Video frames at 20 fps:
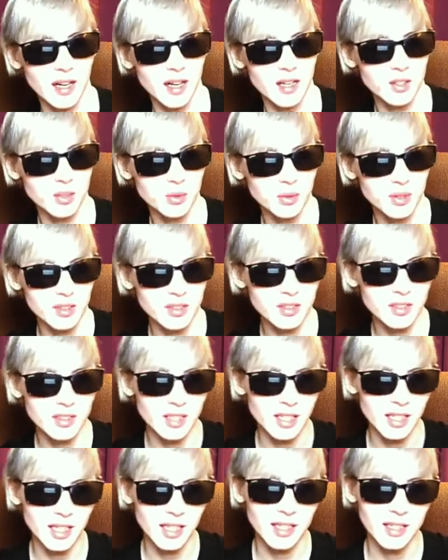I just want to
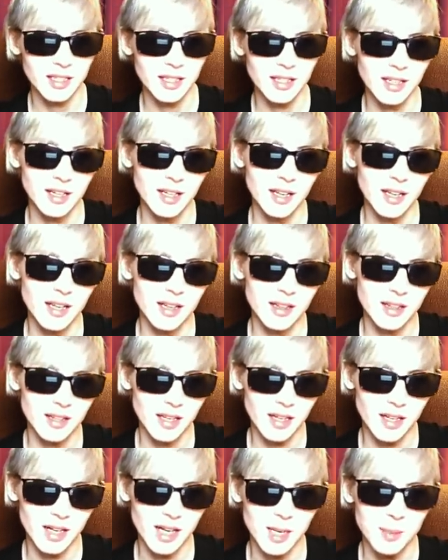say
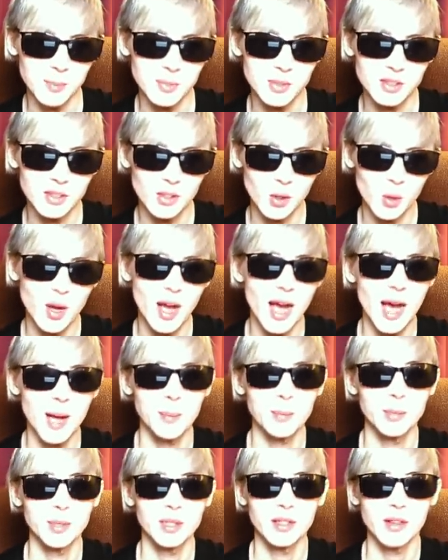that I'm so
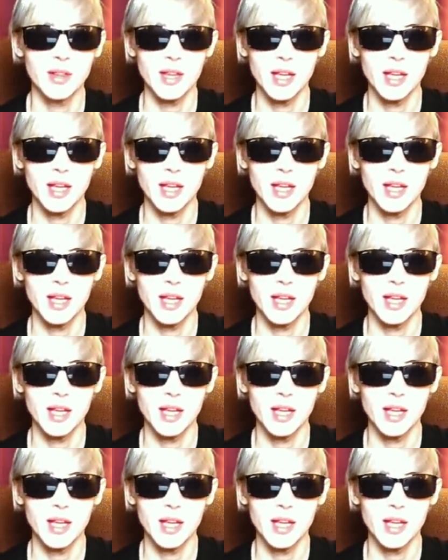happy